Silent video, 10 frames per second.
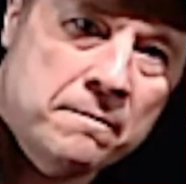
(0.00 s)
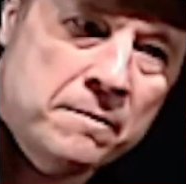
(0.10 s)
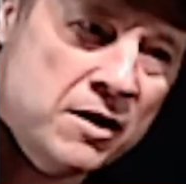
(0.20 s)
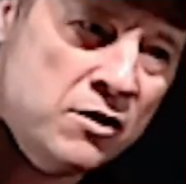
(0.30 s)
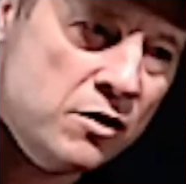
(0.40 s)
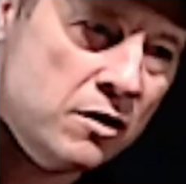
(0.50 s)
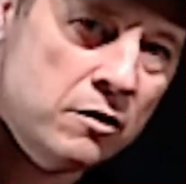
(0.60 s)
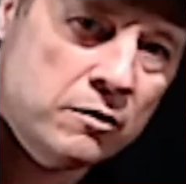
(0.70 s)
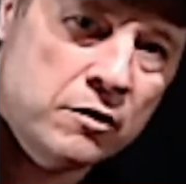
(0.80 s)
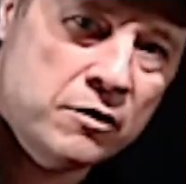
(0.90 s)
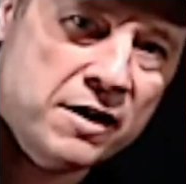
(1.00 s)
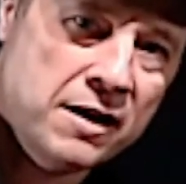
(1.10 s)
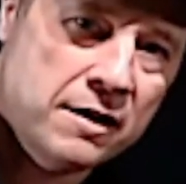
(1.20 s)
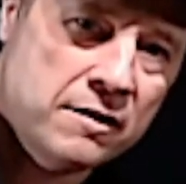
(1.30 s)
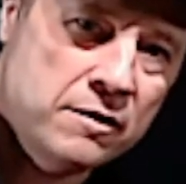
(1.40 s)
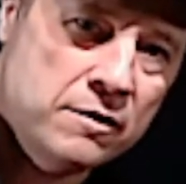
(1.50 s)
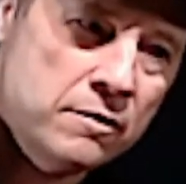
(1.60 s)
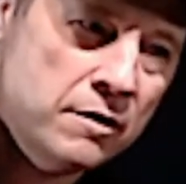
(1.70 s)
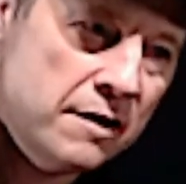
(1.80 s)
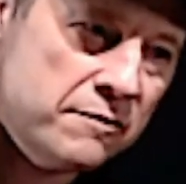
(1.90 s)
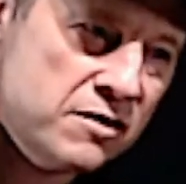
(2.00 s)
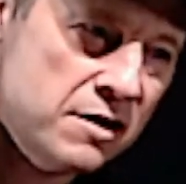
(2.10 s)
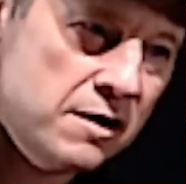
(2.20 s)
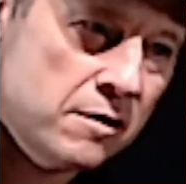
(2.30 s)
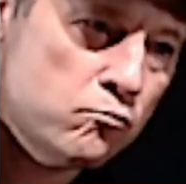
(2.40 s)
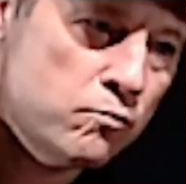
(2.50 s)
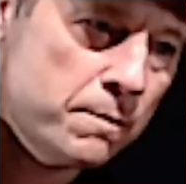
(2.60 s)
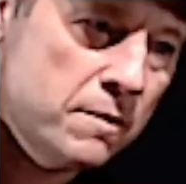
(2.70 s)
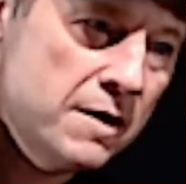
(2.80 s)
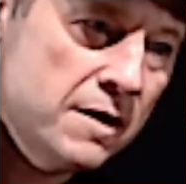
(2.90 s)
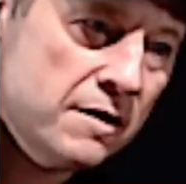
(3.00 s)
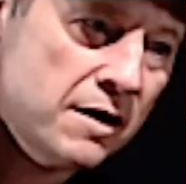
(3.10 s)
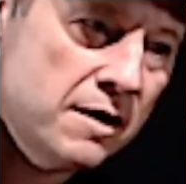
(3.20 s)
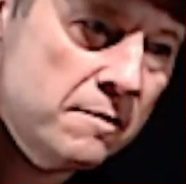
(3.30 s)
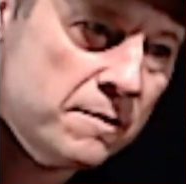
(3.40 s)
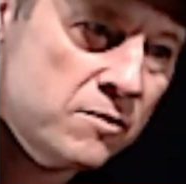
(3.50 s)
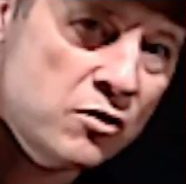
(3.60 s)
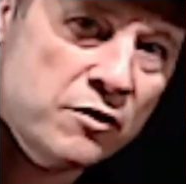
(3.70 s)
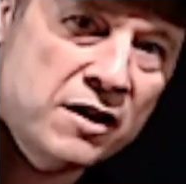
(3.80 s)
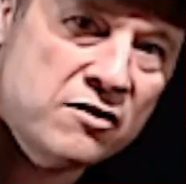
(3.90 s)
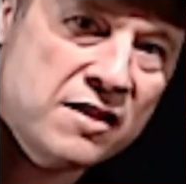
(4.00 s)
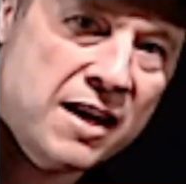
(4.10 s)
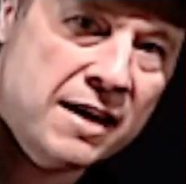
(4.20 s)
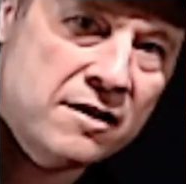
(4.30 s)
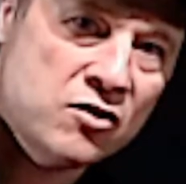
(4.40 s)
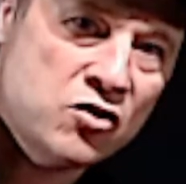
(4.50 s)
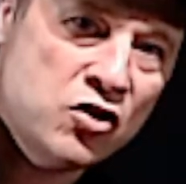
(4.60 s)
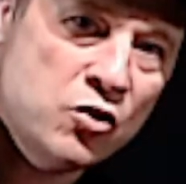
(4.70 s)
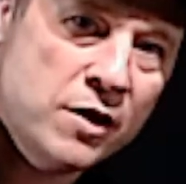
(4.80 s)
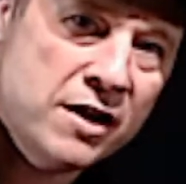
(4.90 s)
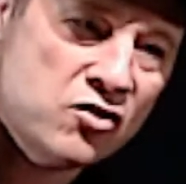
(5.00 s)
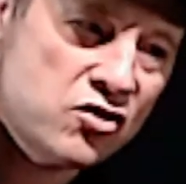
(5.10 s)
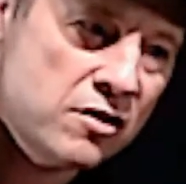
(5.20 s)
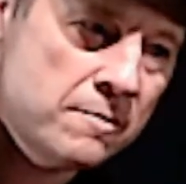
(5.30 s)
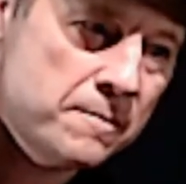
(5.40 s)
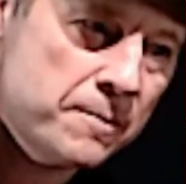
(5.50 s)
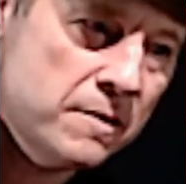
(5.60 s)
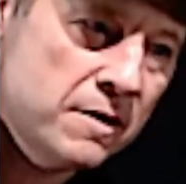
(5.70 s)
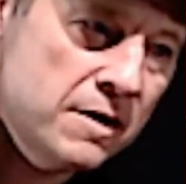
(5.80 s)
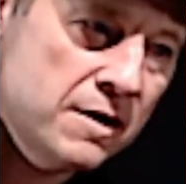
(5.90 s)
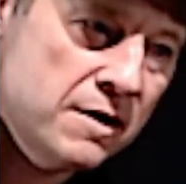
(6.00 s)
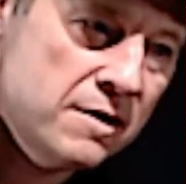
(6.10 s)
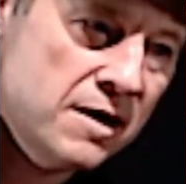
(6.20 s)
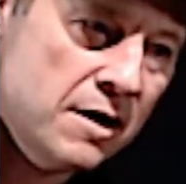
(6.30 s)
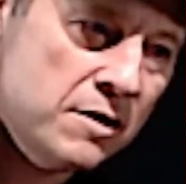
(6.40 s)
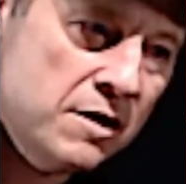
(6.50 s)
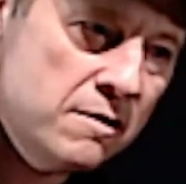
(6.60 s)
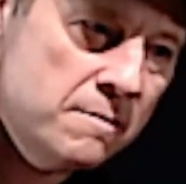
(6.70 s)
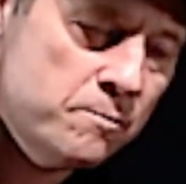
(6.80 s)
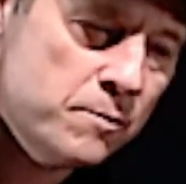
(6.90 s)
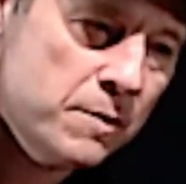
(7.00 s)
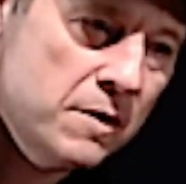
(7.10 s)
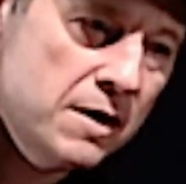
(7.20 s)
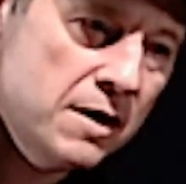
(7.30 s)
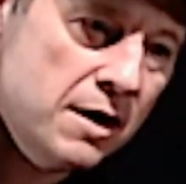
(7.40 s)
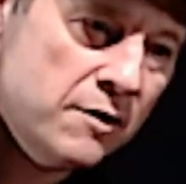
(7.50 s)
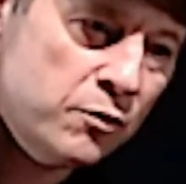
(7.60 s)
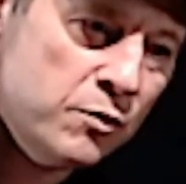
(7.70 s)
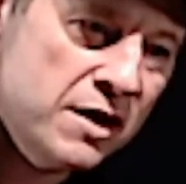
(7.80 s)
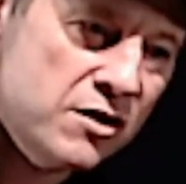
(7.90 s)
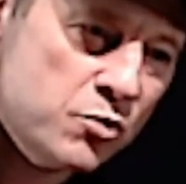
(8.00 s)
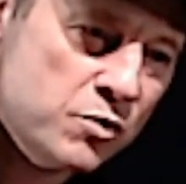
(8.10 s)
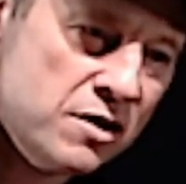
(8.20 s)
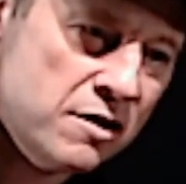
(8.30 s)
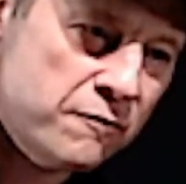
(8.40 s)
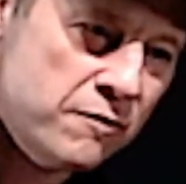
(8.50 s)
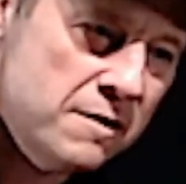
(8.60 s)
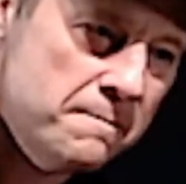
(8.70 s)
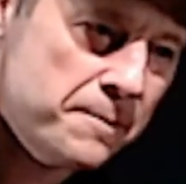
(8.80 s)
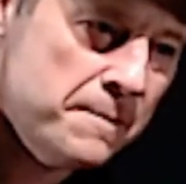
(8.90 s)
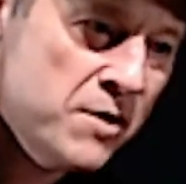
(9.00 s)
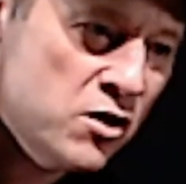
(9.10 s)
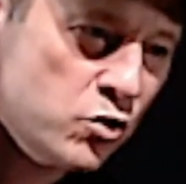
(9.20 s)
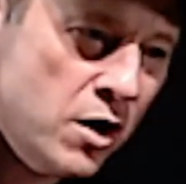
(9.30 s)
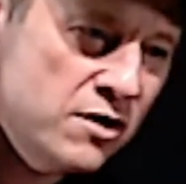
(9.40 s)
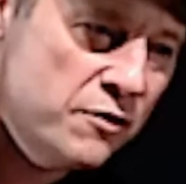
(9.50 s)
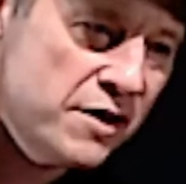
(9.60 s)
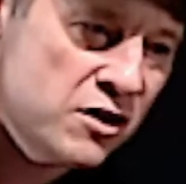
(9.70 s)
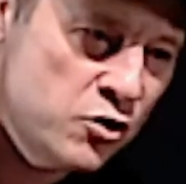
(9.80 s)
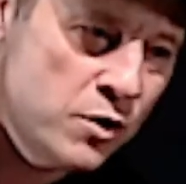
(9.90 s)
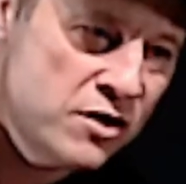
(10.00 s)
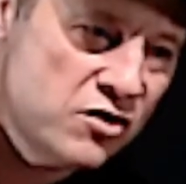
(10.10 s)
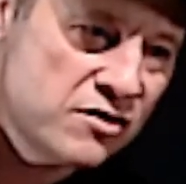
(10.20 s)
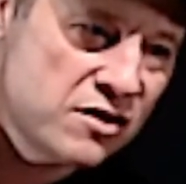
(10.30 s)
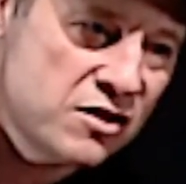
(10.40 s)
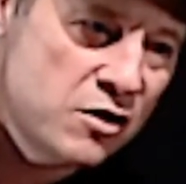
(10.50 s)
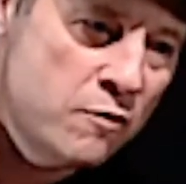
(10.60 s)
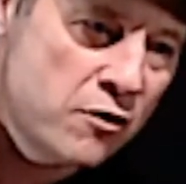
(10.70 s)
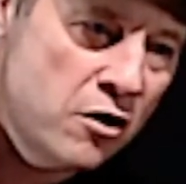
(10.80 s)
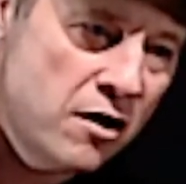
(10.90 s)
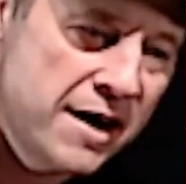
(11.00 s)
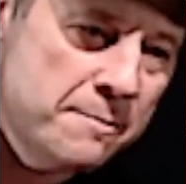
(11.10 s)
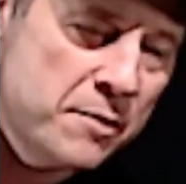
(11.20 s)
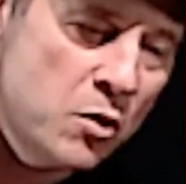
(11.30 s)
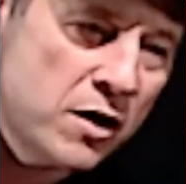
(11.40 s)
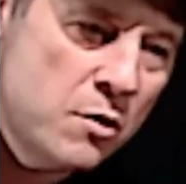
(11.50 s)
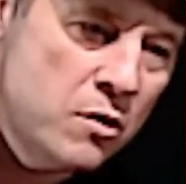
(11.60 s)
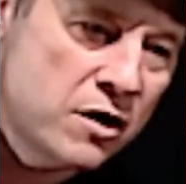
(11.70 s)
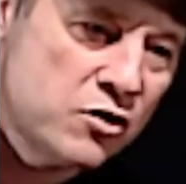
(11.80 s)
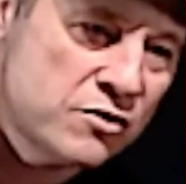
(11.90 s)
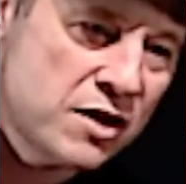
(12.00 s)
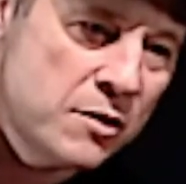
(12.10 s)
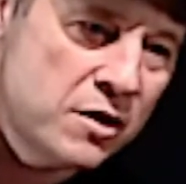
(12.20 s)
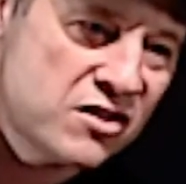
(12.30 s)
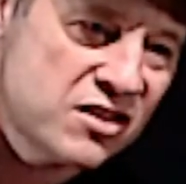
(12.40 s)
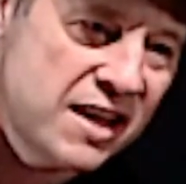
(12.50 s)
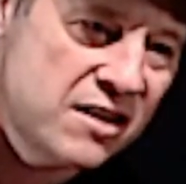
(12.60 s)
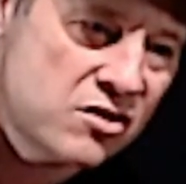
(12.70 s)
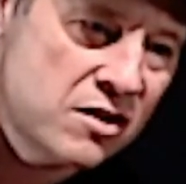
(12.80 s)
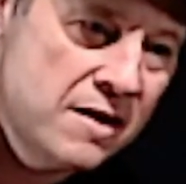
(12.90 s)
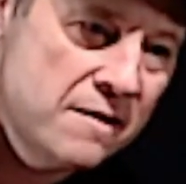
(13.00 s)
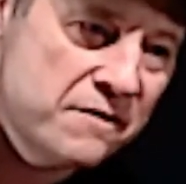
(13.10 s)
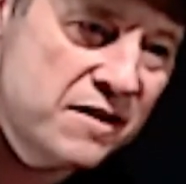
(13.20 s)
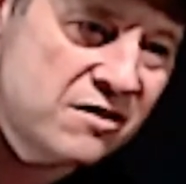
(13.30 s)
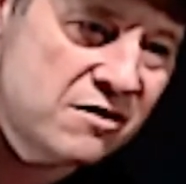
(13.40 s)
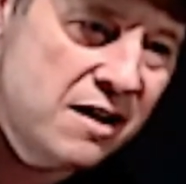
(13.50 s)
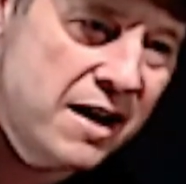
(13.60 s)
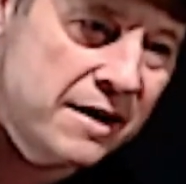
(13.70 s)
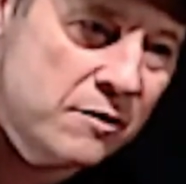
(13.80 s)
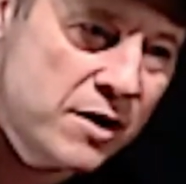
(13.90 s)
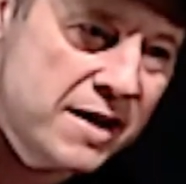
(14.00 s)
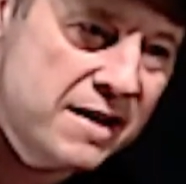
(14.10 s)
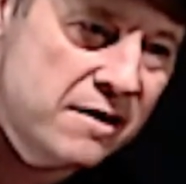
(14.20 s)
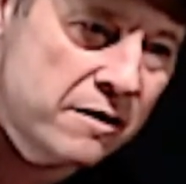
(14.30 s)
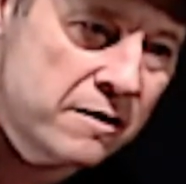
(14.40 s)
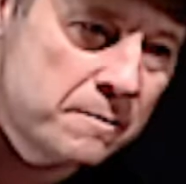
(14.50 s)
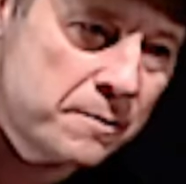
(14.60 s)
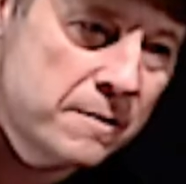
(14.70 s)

But you, oh no, you can't. You have to see it here. Okay, so there's that 2-inch down here. 3-inch was in the front. So I know that 2 inches is the overall height, but what I want to do is I want to sketch this line right here,